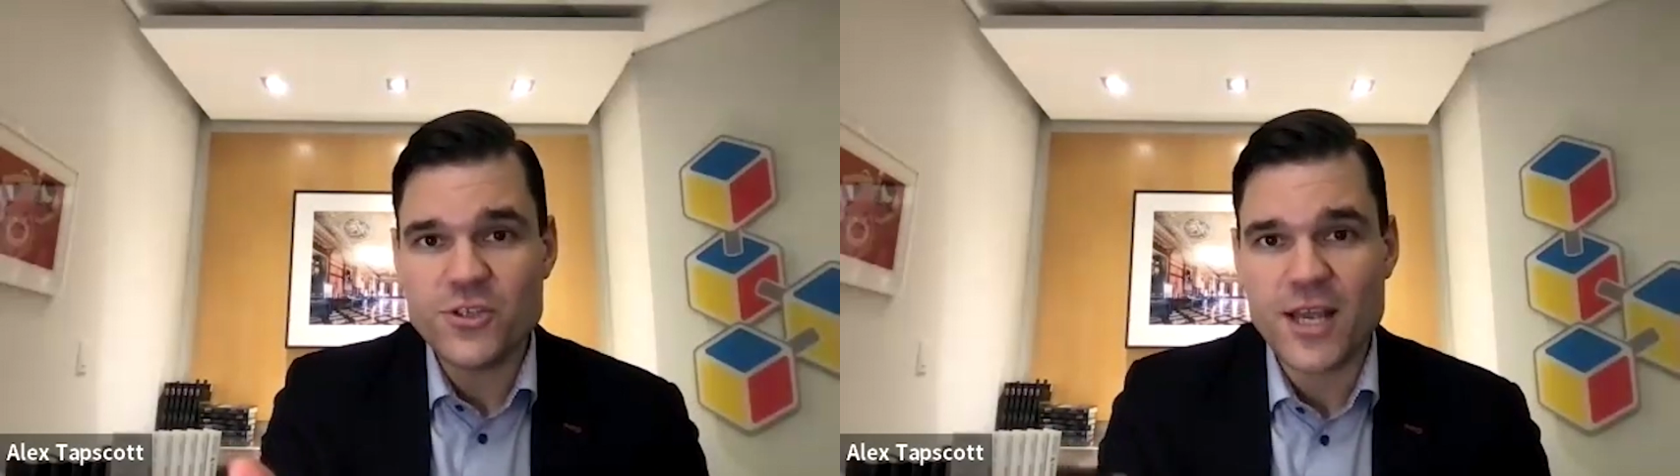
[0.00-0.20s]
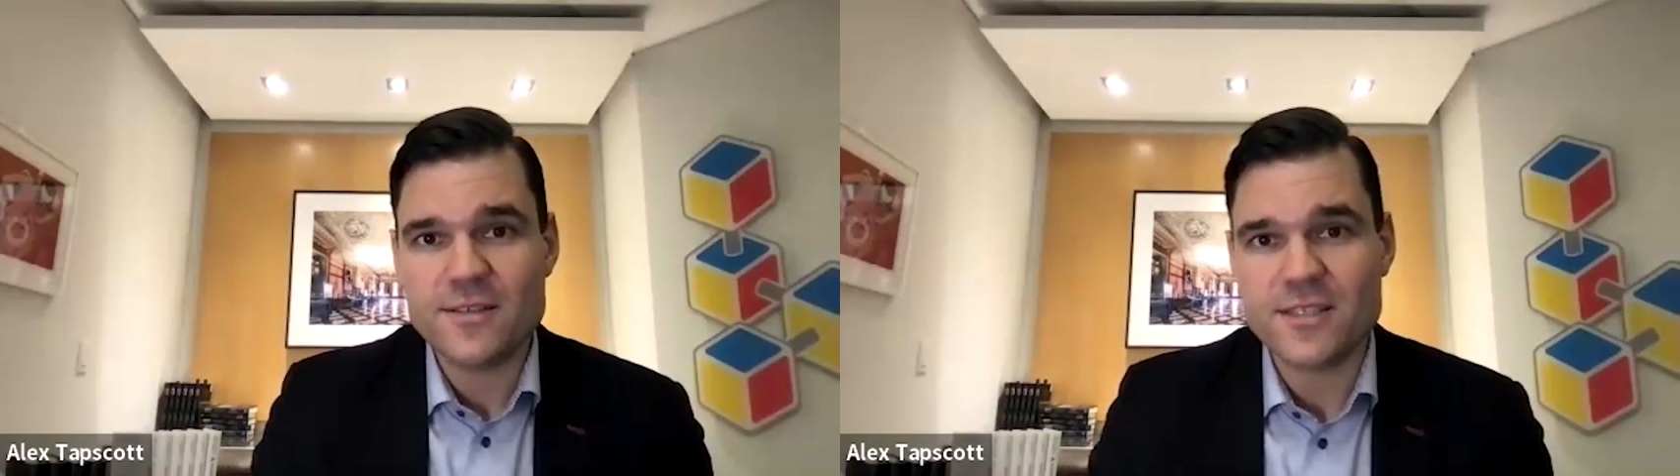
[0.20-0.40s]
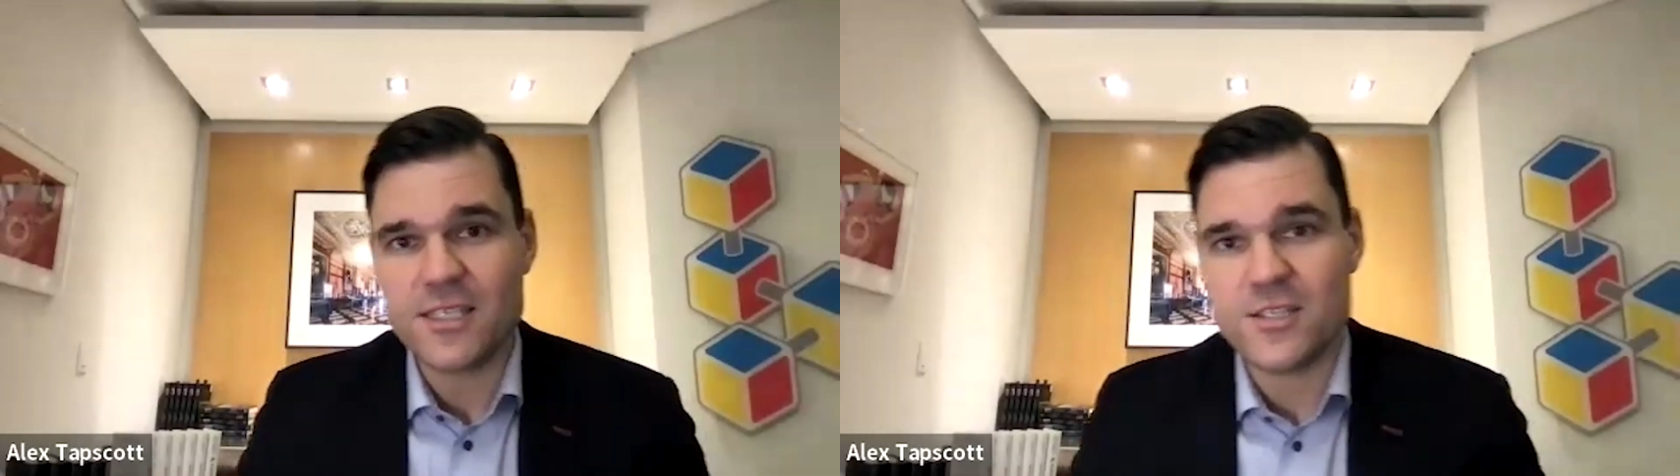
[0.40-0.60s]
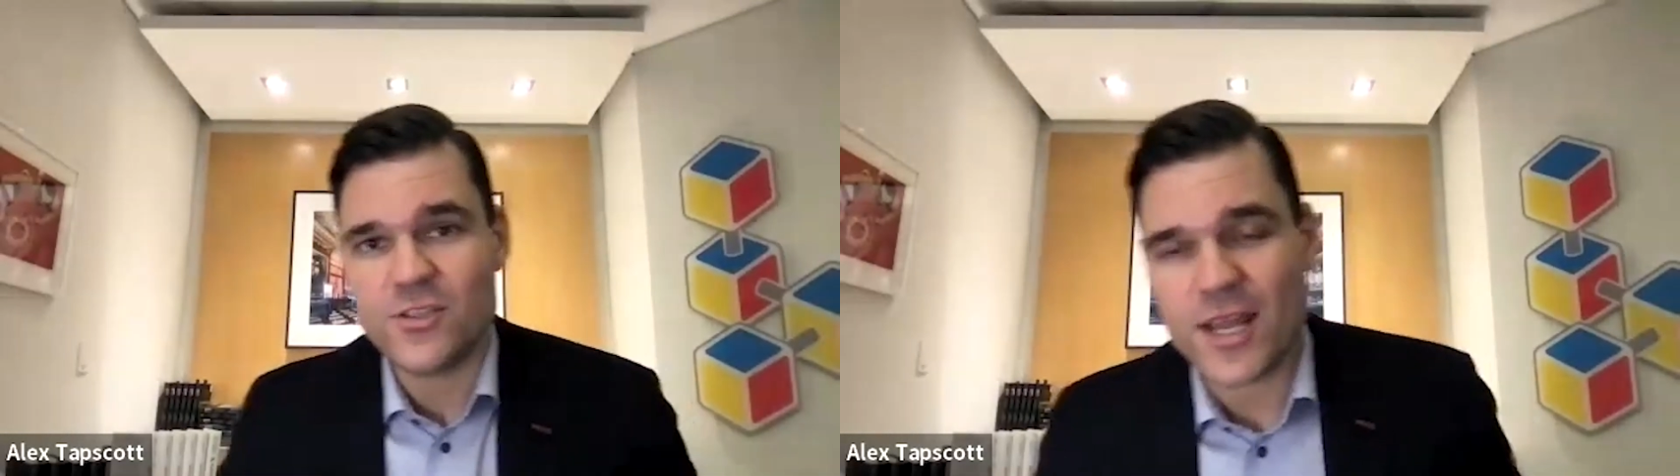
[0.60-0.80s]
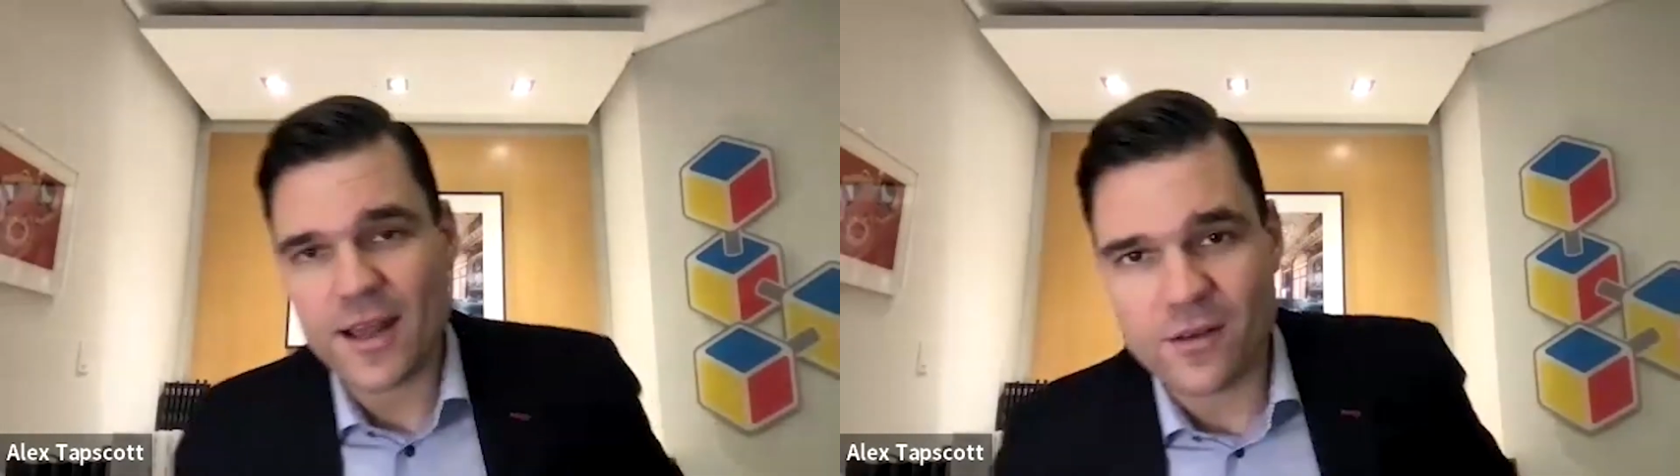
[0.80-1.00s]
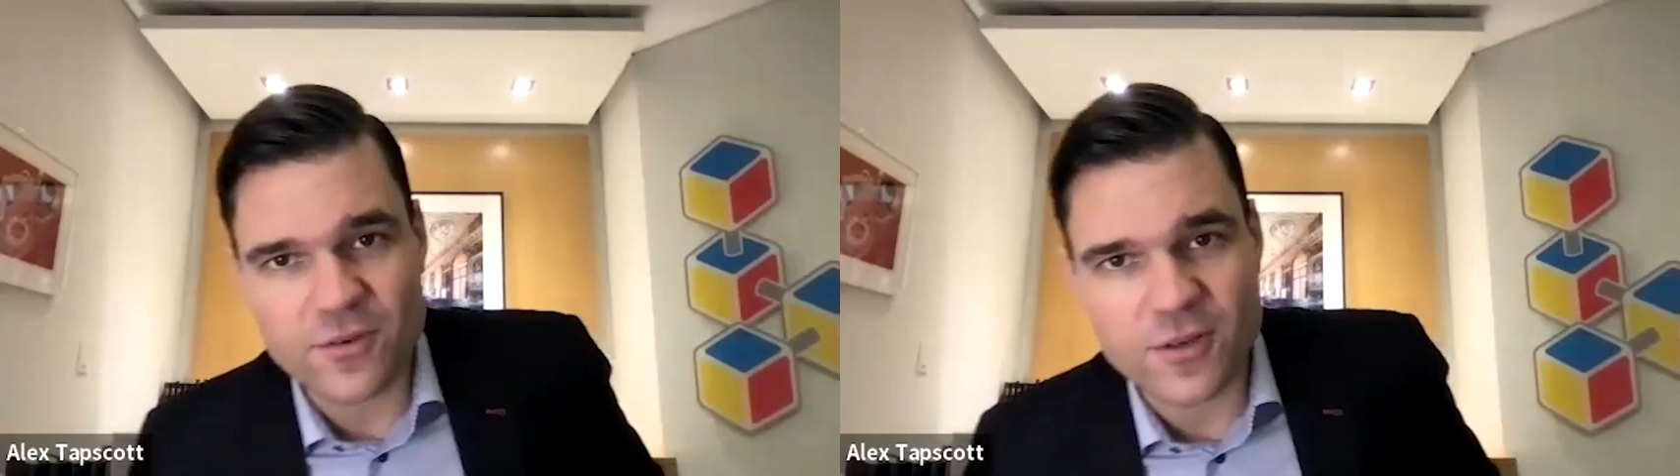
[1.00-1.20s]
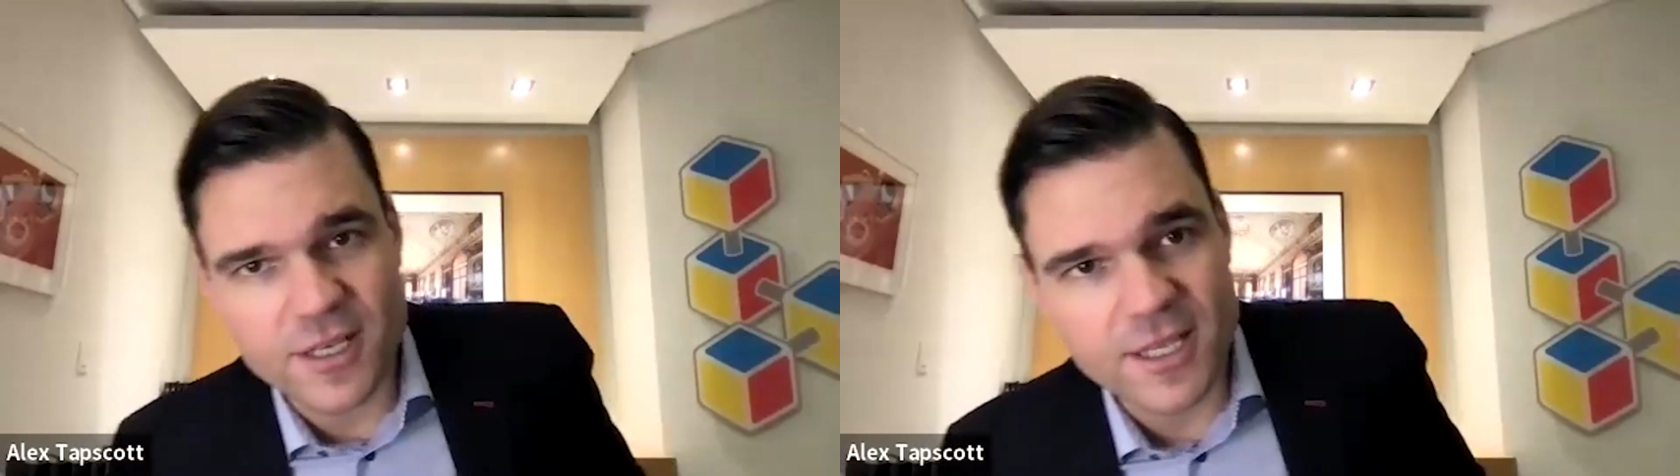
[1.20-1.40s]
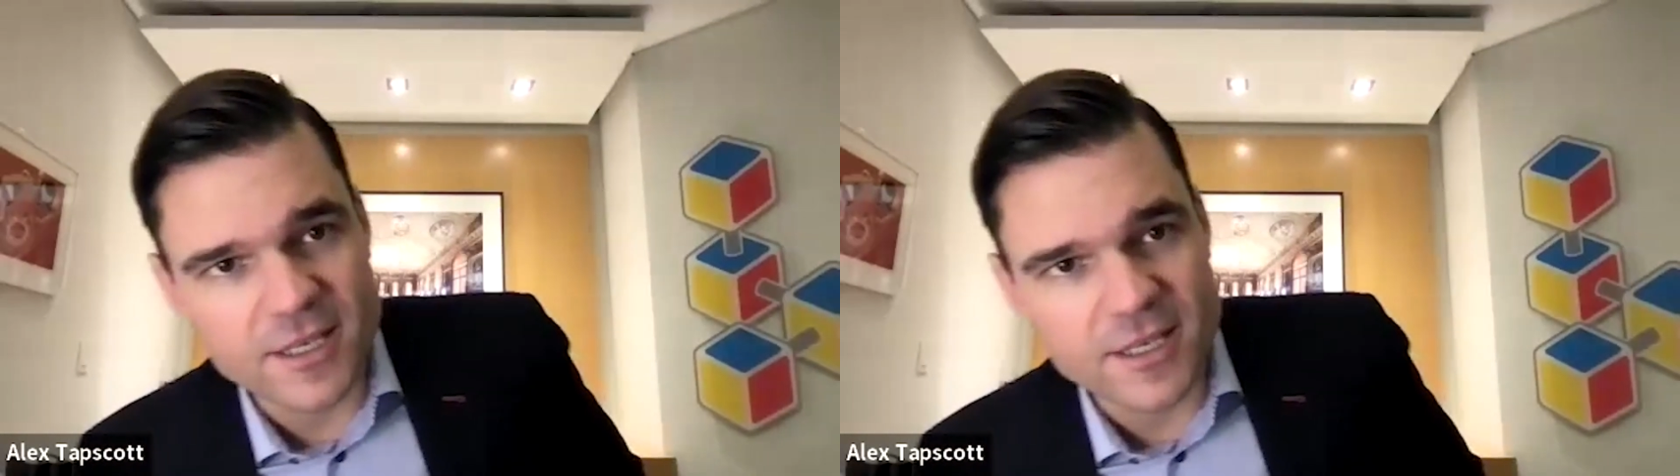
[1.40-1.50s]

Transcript: gen z gen alpha